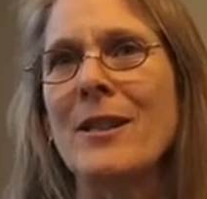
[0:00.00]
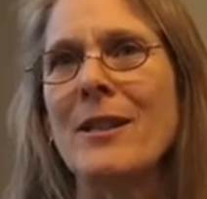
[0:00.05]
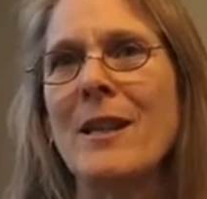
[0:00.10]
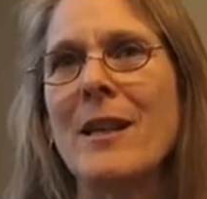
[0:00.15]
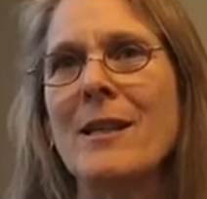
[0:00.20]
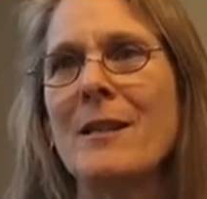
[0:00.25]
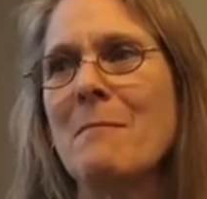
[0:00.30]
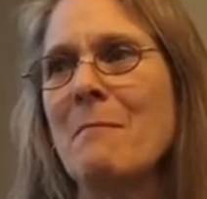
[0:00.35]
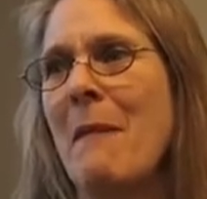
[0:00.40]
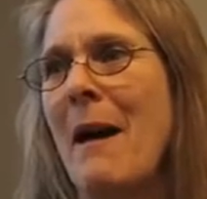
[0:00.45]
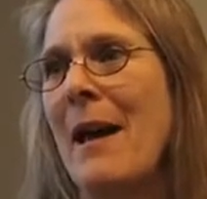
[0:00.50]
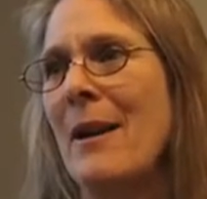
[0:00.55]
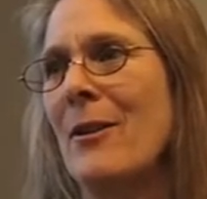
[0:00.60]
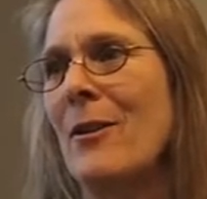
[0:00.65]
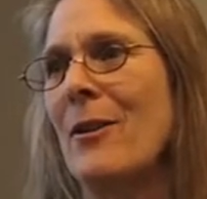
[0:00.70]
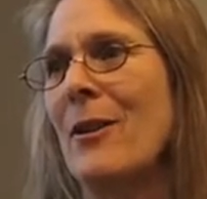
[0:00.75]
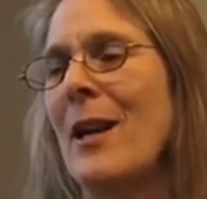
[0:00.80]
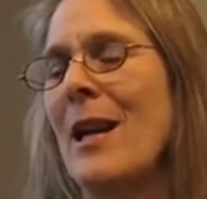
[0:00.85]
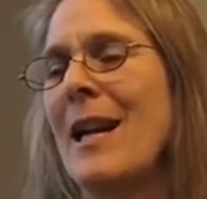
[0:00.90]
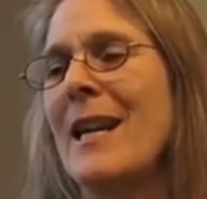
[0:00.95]
It doesn't
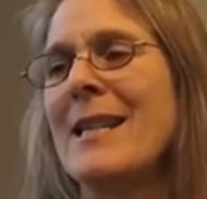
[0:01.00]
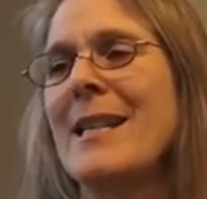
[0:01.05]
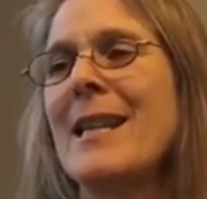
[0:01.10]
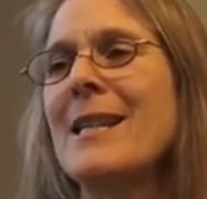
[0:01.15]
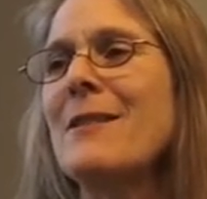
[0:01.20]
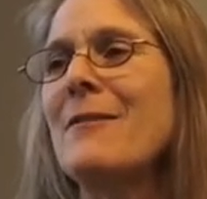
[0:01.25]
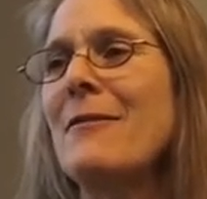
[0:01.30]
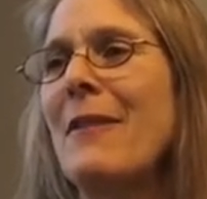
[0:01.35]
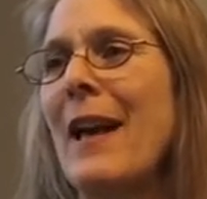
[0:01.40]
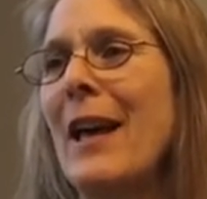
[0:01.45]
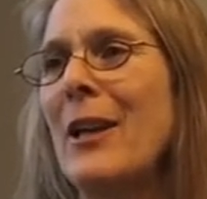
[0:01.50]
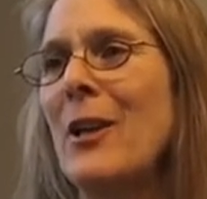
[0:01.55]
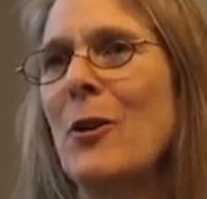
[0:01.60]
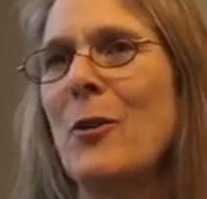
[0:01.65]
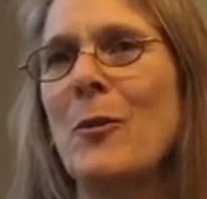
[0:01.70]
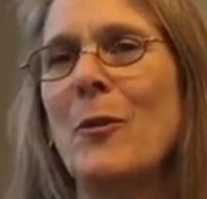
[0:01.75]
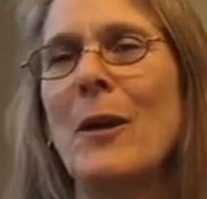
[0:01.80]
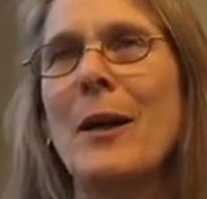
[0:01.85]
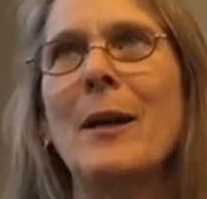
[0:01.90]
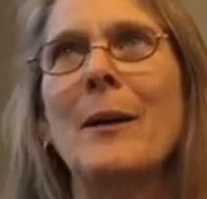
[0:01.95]
matter, it doesn't
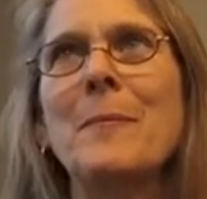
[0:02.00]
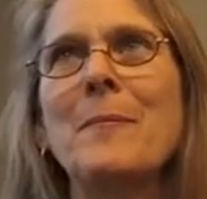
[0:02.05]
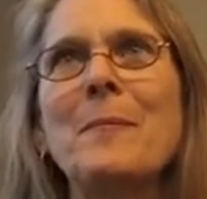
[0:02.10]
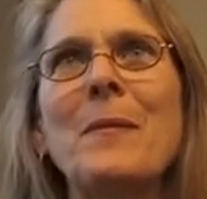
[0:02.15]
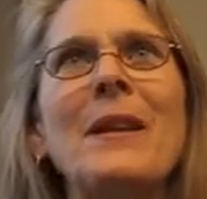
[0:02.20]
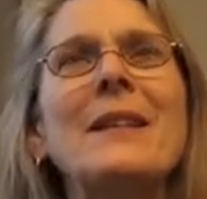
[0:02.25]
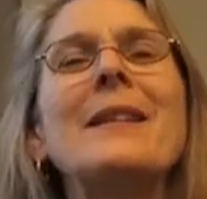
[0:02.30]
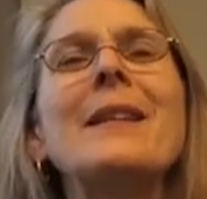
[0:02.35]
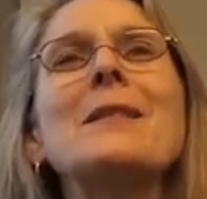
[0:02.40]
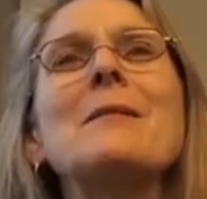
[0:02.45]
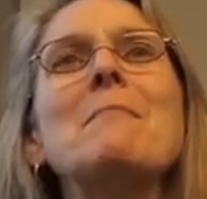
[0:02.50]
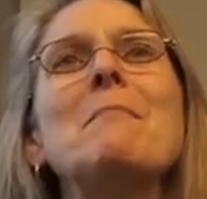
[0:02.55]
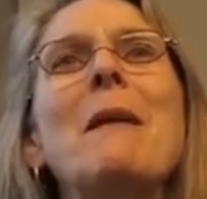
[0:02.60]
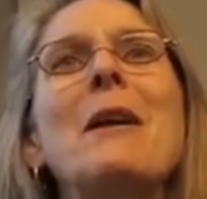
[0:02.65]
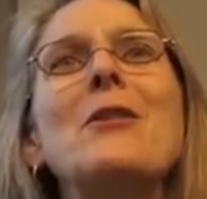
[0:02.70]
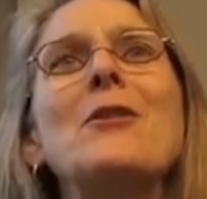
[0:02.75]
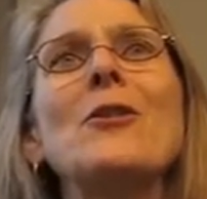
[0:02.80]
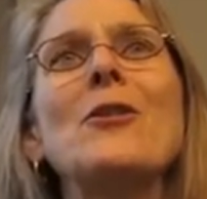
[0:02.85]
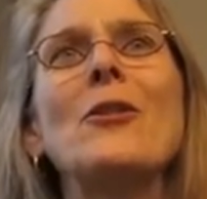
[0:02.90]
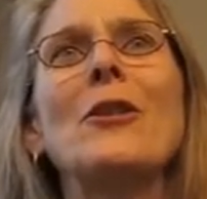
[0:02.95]
value, it doesn't
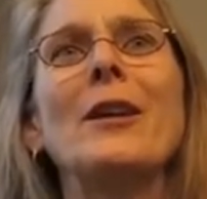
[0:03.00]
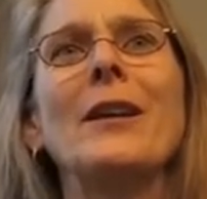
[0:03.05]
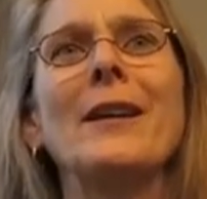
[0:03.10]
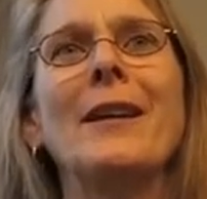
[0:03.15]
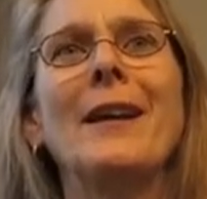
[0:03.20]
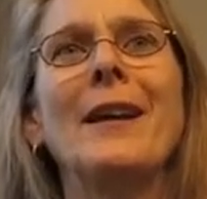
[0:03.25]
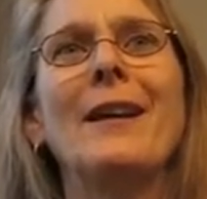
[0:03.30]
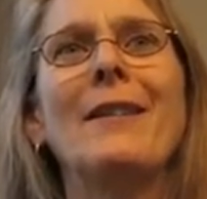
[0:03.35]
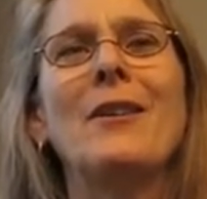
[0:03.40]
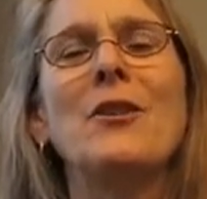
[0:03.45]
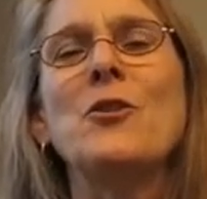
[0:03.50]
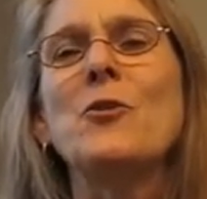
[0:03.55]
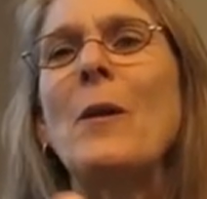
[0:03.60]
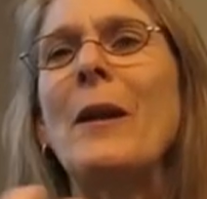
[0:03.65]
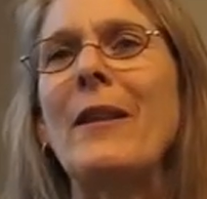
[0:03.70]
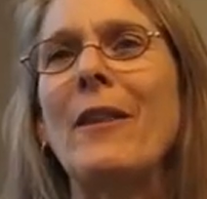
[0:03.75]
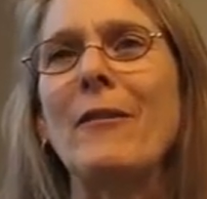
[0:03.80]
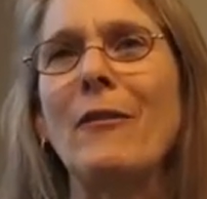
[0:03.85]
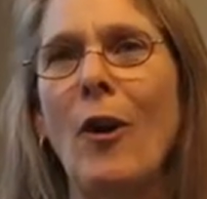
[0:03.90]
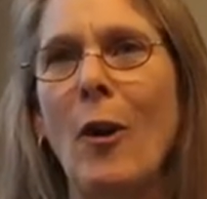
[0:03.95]
measure the
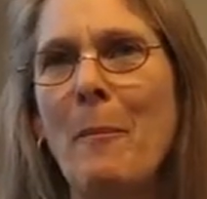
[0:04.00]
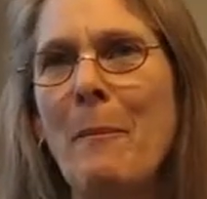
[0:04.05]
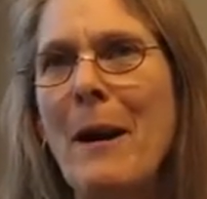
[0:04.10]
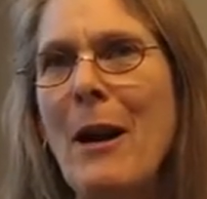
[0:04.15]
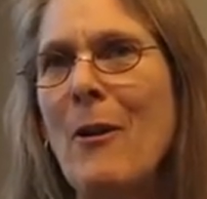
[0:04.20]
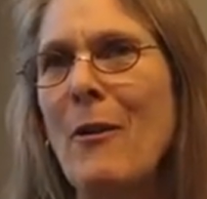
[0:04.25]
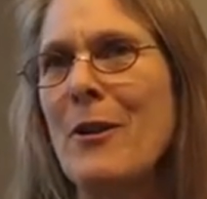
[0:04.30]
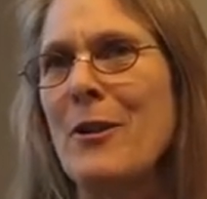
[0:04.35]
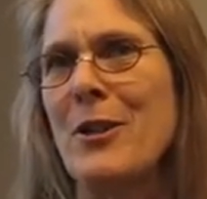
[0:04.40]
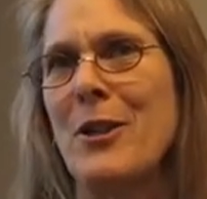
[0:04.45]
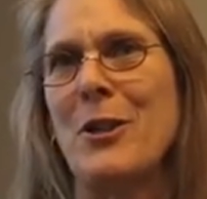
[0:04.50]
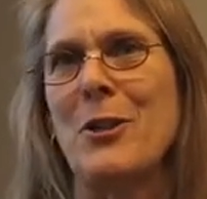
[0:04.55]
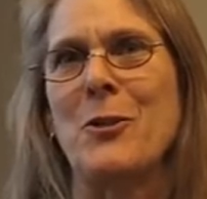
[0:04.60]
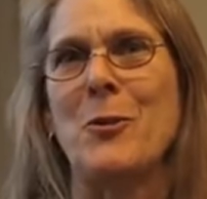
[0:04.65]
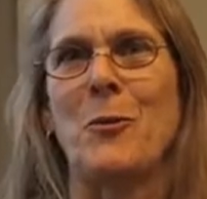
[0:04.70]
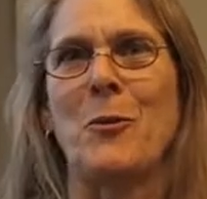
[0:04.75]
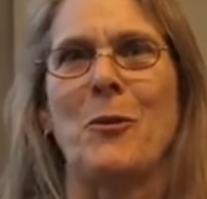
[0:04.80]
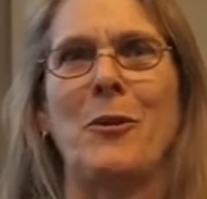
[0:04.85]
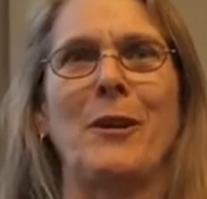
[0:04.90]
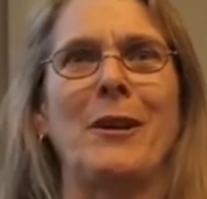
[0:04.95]
strength of our
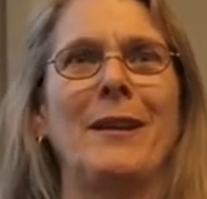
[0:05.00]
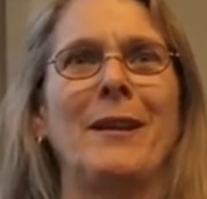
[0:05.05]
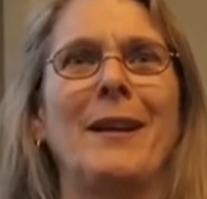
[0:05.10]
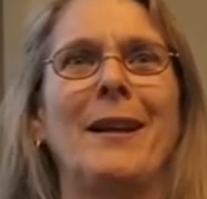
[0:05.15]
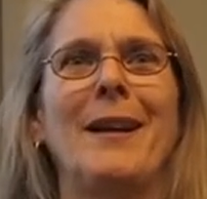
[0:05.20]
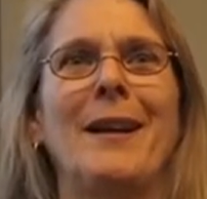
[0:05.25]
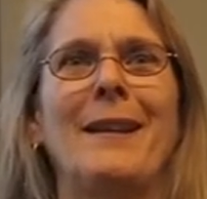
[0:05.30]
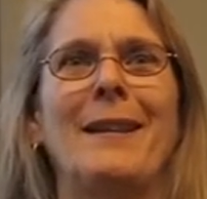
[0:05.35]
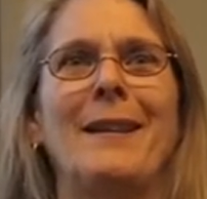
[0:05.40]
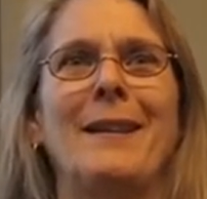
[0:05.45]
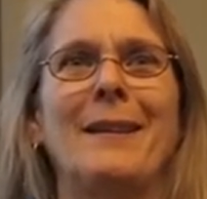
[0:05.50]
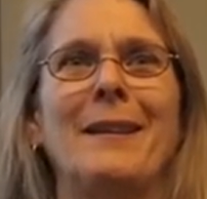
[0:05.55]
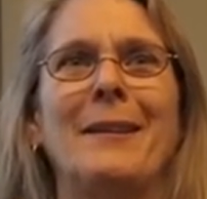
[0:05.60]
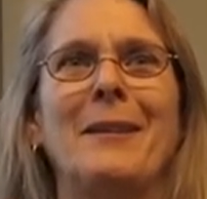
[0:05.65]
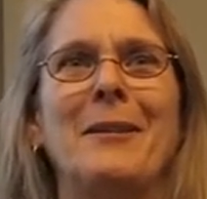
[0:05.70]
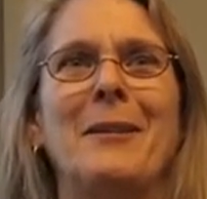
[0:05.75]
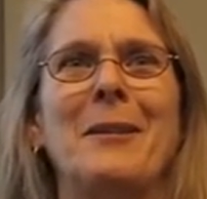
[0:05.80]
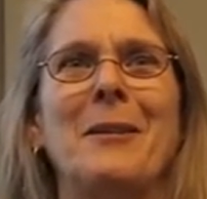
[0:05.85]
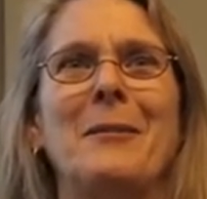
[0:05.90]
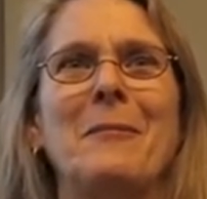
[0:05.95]
marriages or
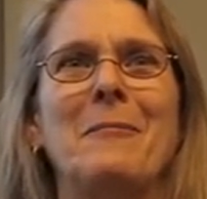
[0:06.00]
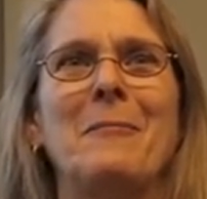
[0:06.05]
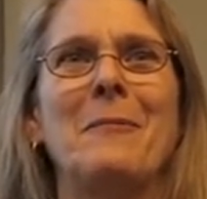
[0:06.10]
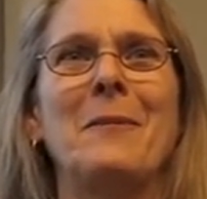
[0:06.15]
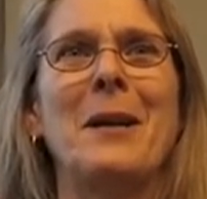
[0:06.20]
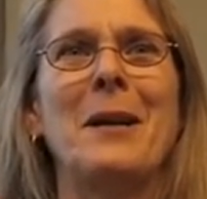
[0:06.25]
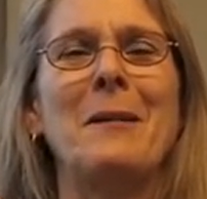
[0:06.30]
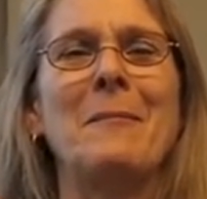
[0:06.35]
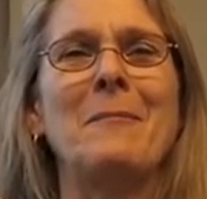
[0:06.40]
the